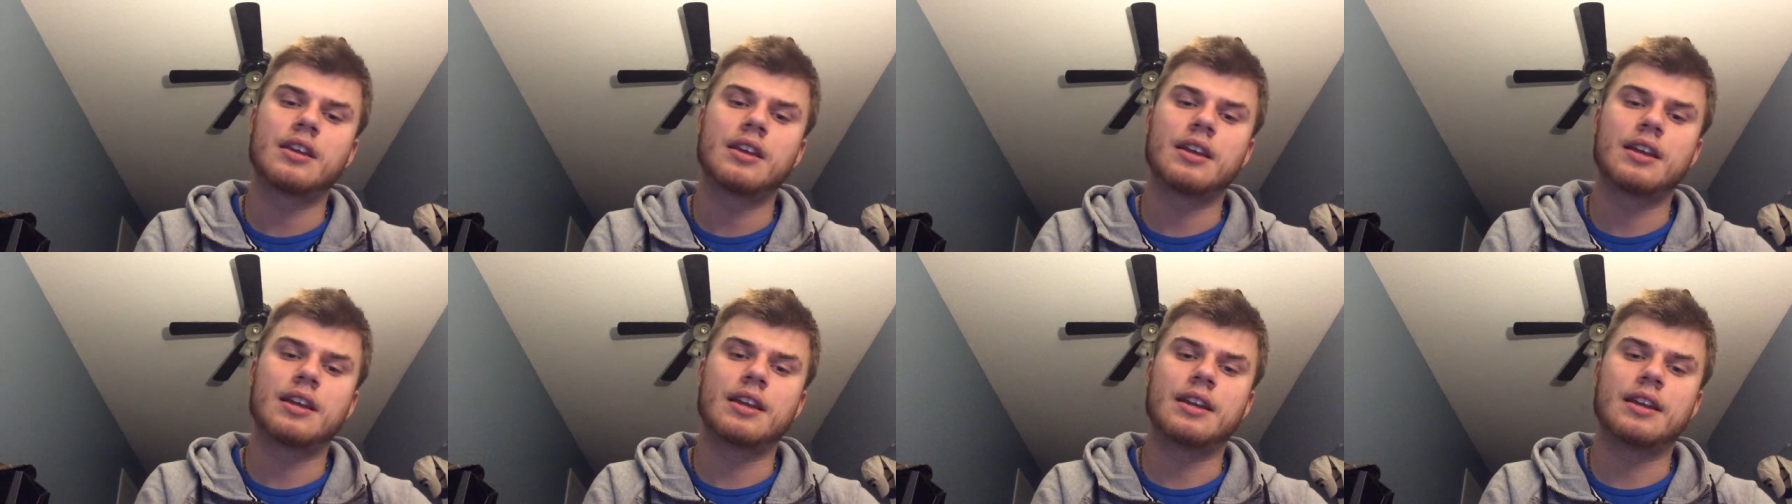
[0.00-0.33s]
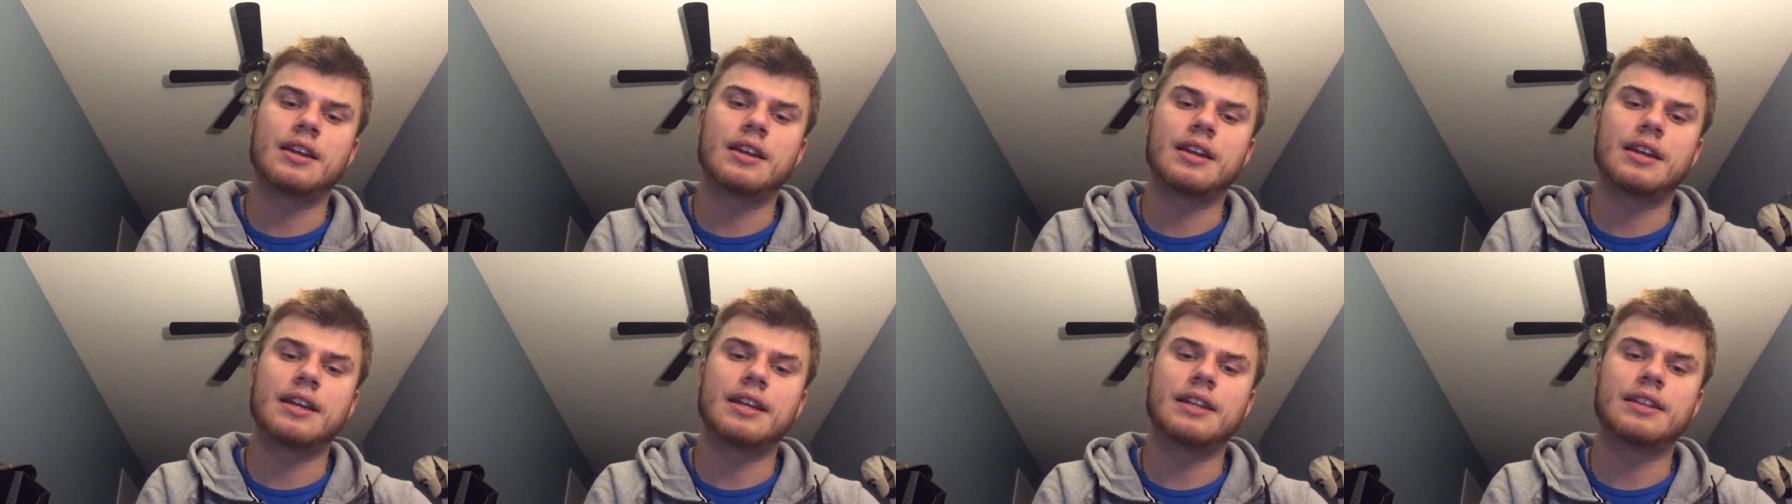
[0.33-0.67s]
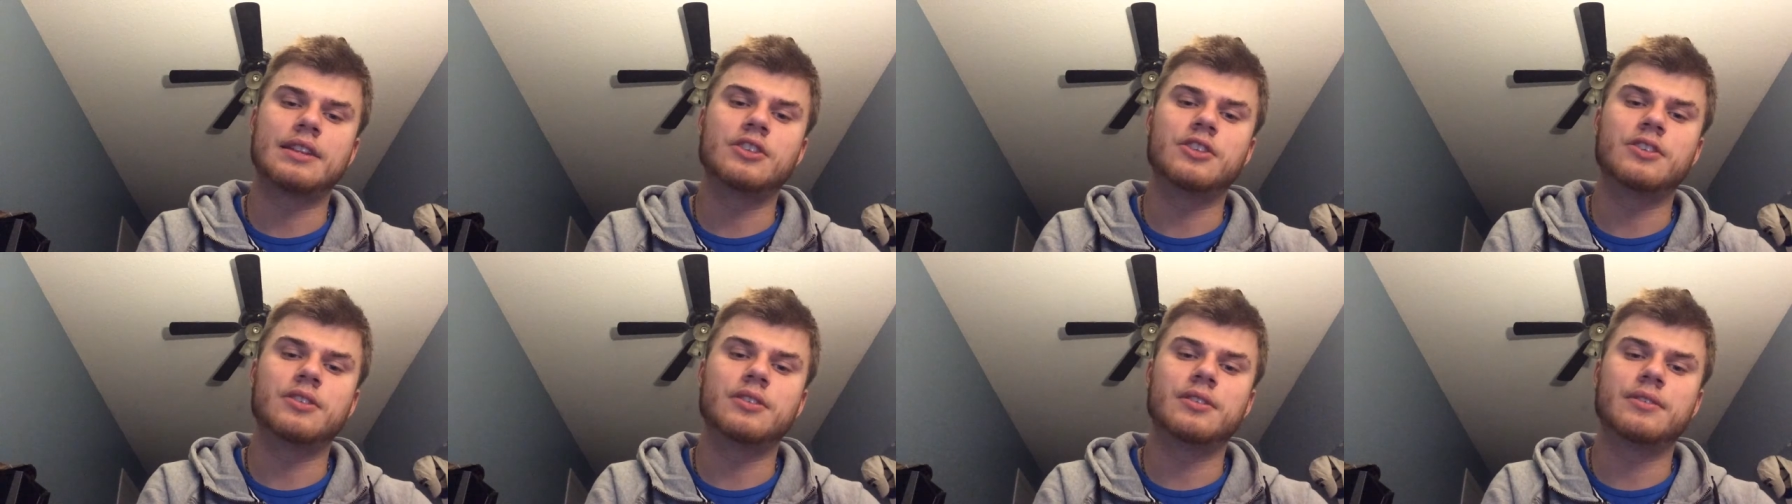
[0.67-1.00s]
And I hit
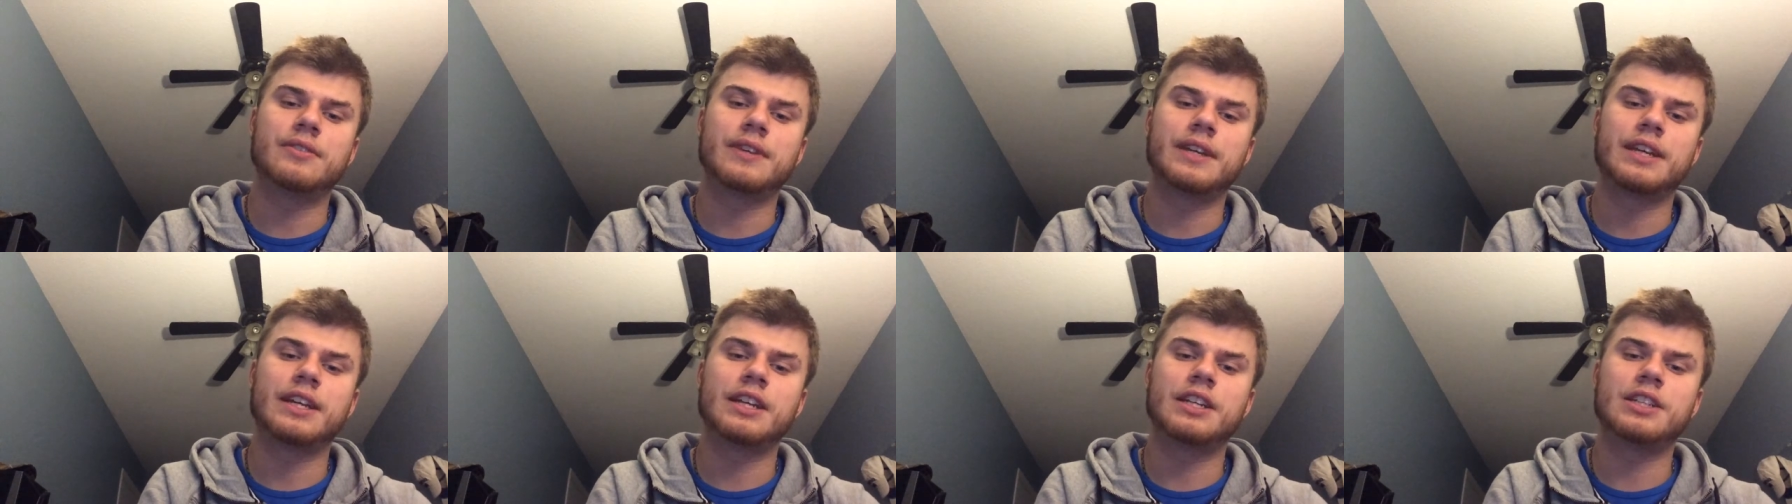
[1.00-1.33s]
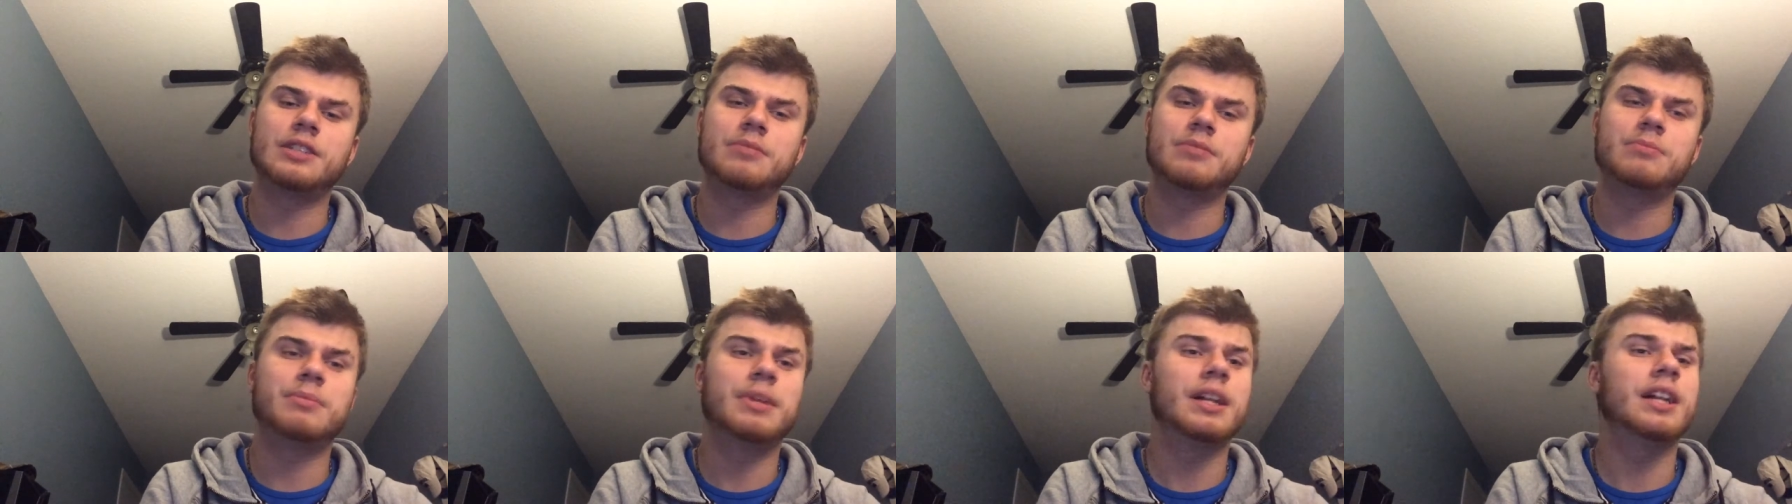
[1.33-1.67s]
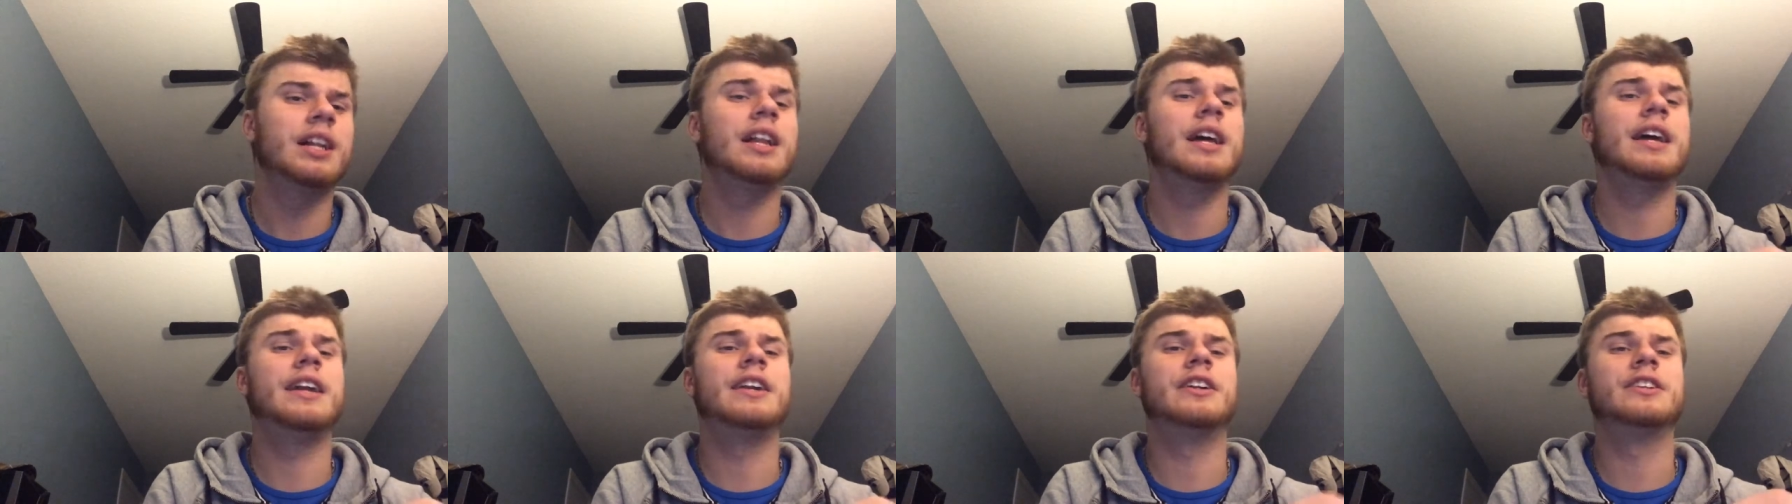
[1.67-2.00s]
the notification
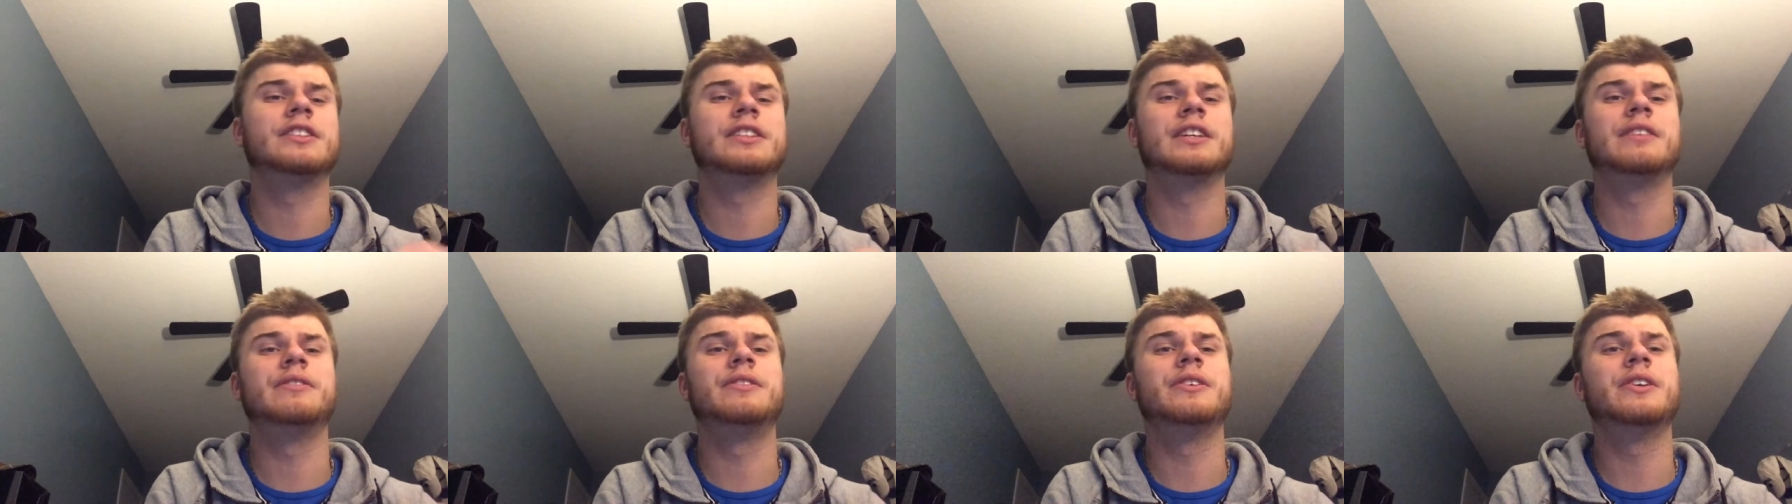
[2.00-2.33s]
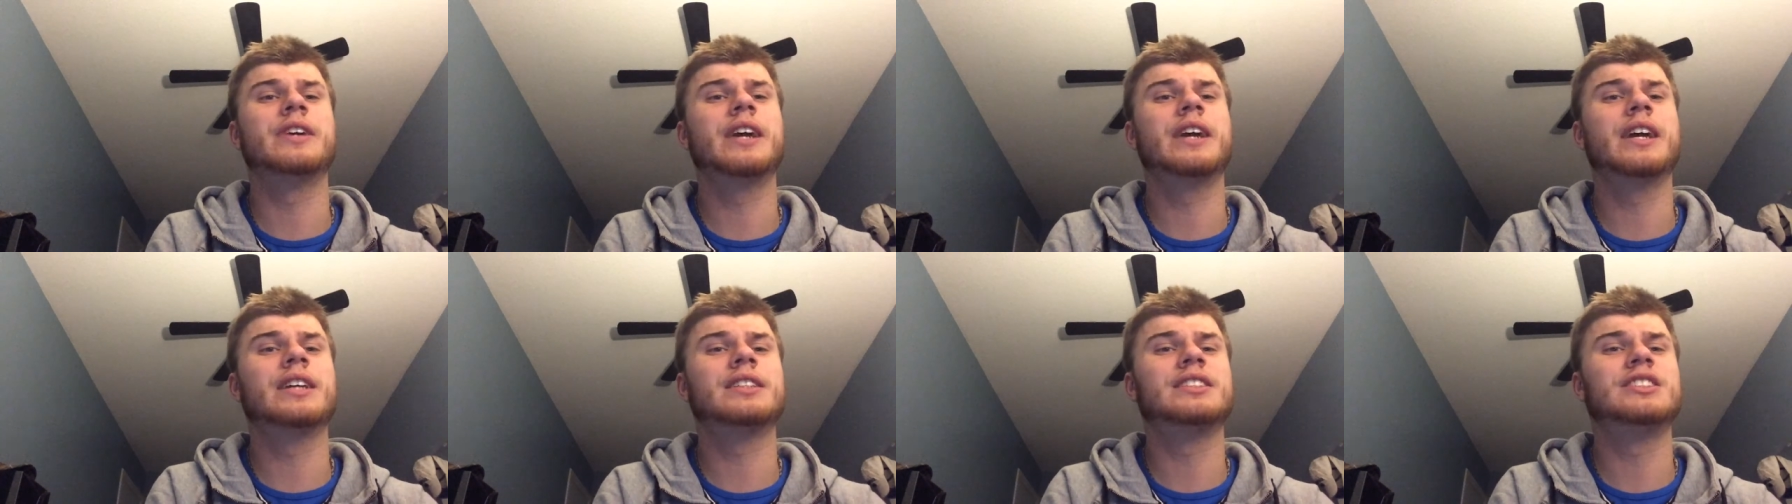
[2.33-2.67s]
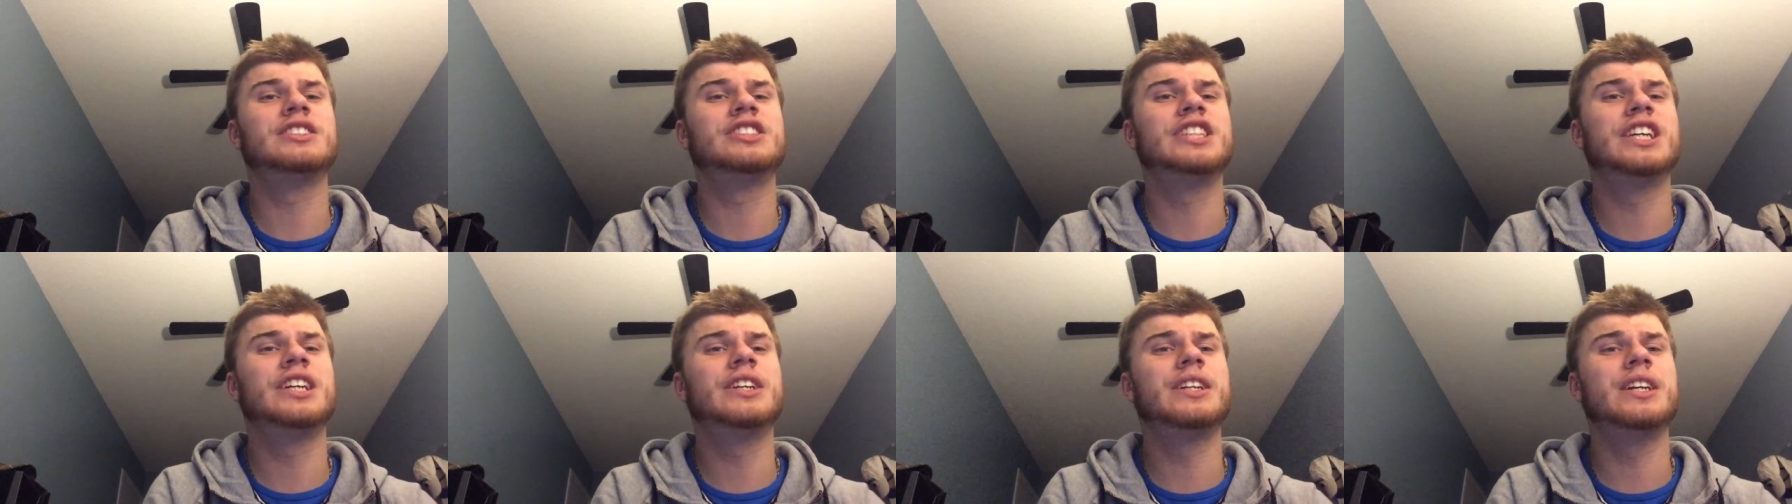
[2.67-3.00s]
bell and I'll give you guys a
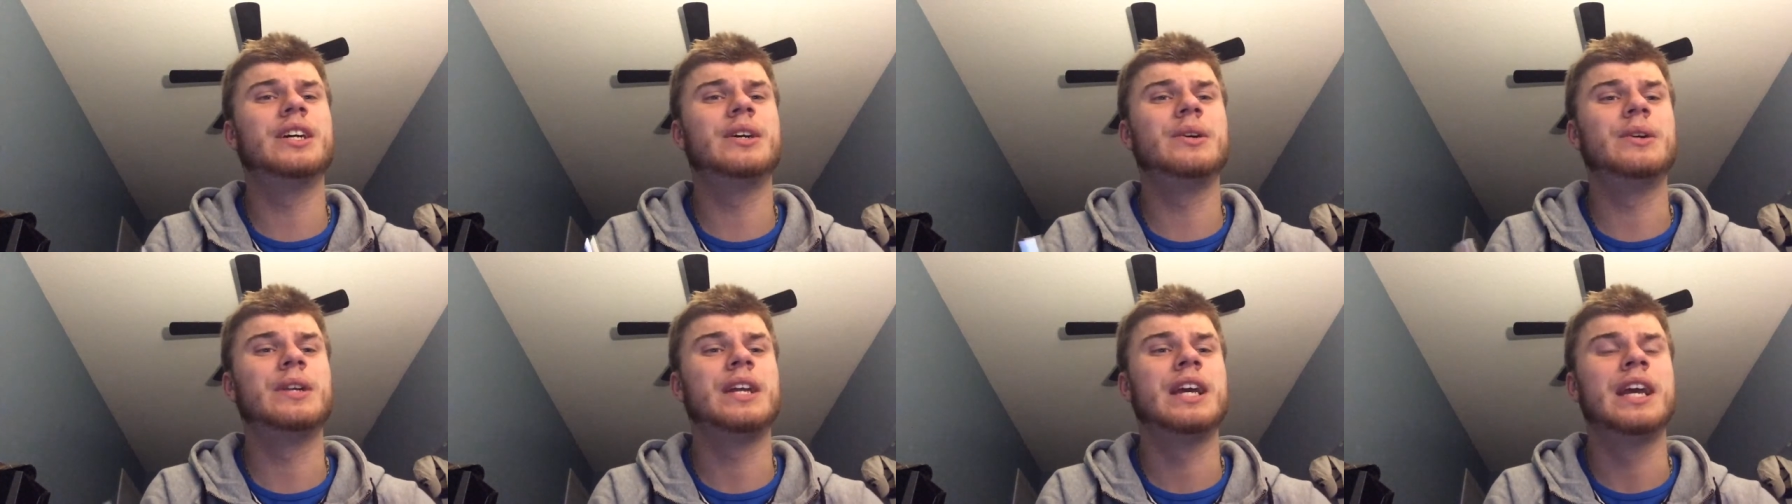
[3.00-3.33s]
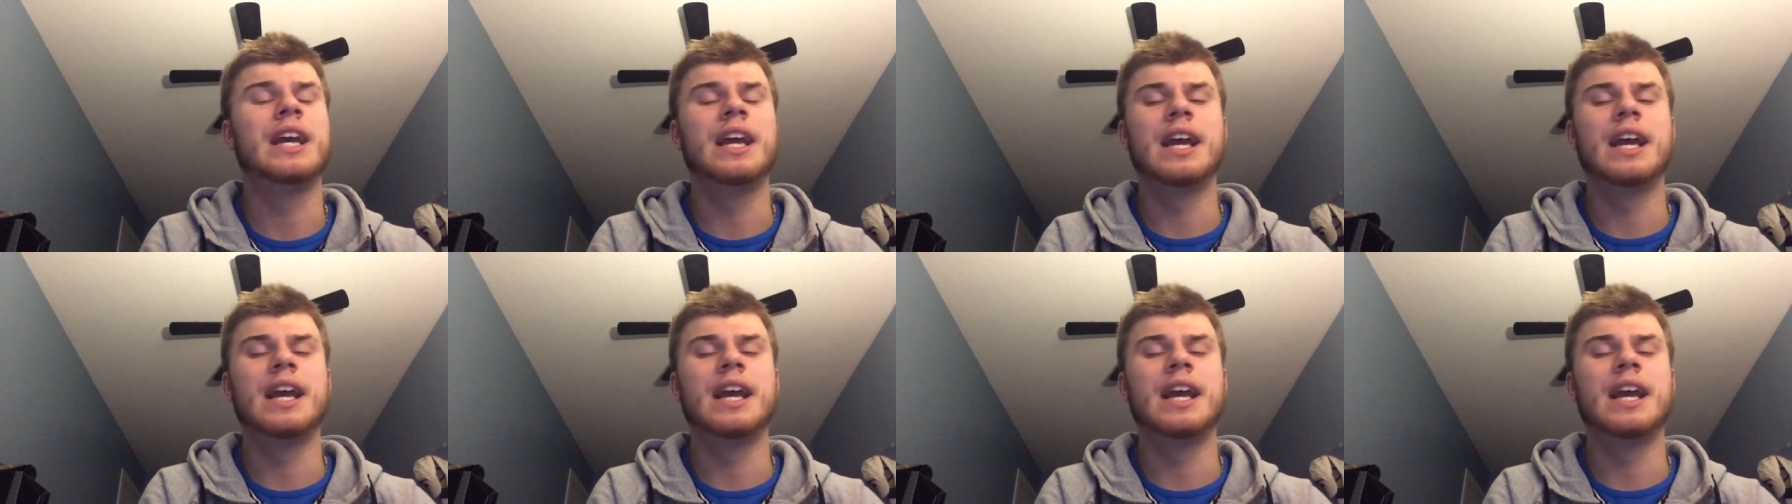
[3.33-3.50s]
shout out.